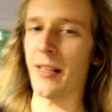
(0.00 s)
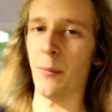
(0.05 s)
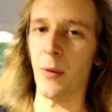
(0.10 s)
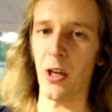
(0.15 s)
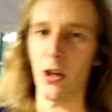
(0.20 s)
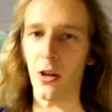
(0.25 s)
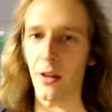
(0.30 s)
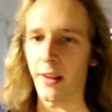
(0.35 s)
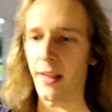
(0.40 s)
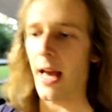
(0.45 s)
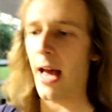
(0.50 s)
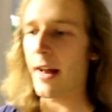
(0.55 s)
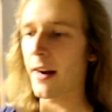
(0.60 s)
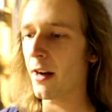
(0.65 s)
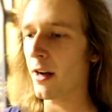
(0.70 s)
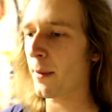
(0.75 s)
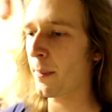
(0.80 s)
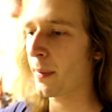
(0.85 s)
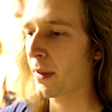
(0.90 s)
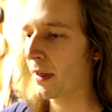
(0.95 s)
I'm gonna hook that
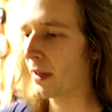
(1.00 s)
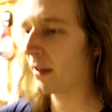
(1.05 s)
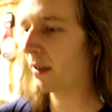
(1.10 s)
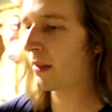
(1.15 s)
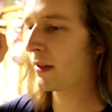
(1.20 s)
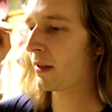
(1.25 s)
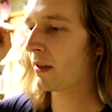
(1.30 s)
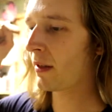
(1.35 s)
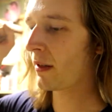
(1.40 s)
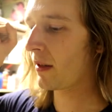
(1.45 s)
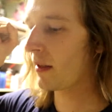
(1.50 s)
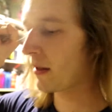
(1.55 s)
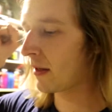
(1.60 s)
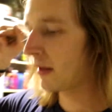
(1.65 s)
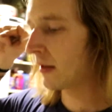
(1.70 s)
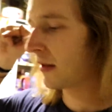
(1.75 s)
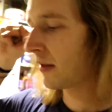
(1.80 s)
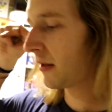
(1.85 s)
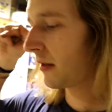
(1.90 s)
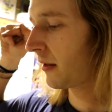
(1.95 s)
up
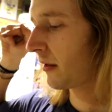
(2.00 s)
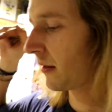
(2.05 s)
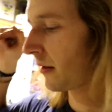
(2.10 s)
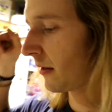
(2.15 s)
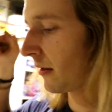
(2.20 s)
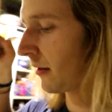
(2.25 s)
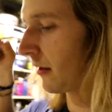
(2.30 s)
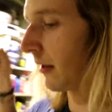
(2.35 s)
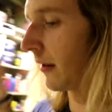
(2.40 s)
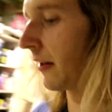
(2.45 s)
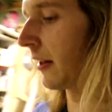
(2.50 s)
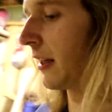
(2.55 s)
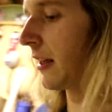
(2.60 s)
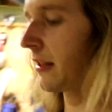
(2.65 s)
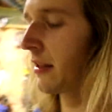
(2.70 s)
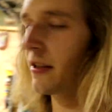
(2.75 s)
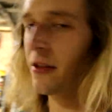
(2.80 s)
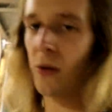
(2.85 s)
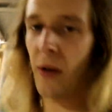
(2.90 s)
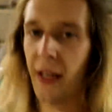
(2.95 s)
to this
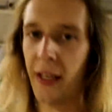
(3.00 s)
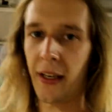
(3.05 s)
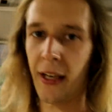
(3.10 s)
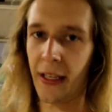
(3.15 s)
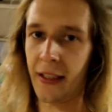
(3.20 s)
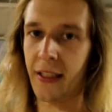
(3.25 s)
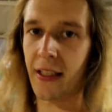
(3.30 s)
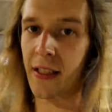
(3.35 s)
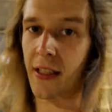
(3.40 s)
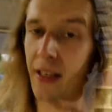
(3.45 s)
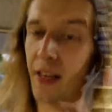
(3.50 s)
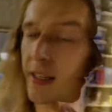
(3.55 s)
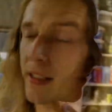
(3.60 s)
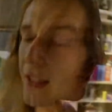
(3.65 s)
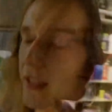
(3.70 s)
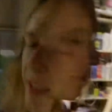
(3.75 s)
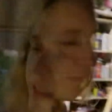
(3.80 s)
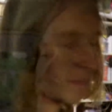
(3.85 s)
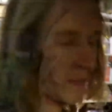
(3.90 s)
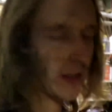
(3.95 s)
so I can like disconnect
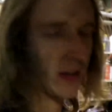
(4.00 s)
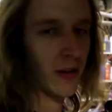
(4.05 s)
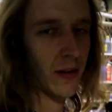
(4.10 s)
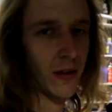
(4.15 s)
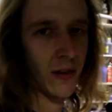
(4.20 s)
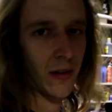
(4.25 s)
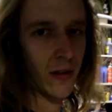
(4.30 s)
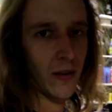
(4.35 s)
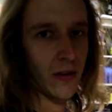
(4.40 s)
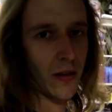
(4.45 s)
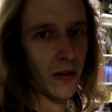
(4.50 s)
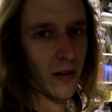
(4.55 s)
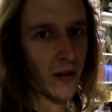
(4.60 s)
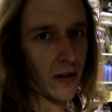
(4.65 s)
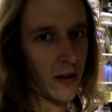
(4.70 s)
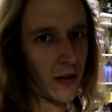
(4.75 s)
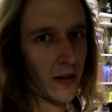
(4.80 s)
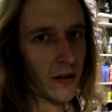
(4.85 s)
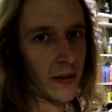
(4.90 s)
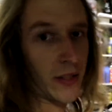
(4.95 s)
it.
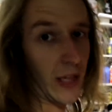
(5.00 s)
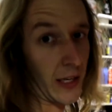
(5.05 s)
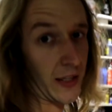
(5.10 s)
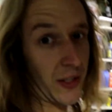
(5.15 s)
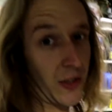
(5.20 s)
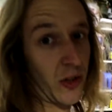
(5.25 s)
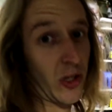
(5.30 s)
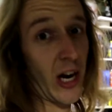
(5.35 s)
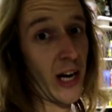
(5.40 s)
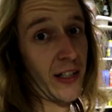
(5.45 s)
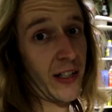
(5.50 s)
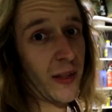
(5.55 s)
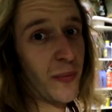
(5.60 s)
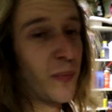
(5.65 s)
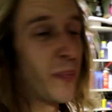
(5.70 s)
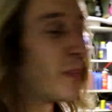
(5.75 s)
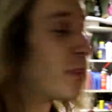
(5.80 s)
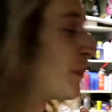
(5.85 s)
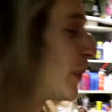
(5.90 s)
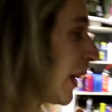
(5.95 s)
Got distracted,
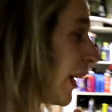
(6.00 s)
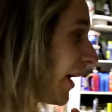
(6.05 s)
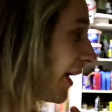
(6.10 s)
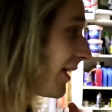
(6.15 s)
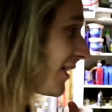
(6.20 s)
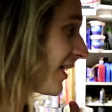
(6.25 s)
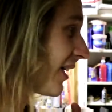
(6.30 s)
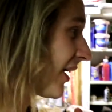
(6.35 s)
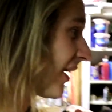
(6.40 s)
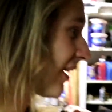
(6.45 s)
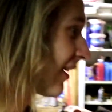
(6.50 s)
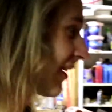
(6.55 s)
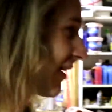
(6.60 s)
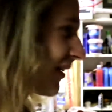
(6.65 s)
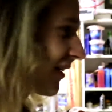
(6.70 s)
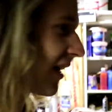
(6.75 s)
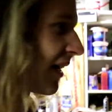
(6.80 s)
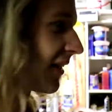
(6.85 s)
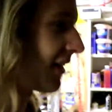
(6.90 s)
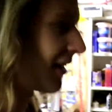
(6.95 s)
but
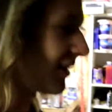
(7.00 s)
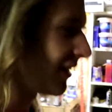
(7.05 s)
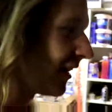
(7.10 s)
got this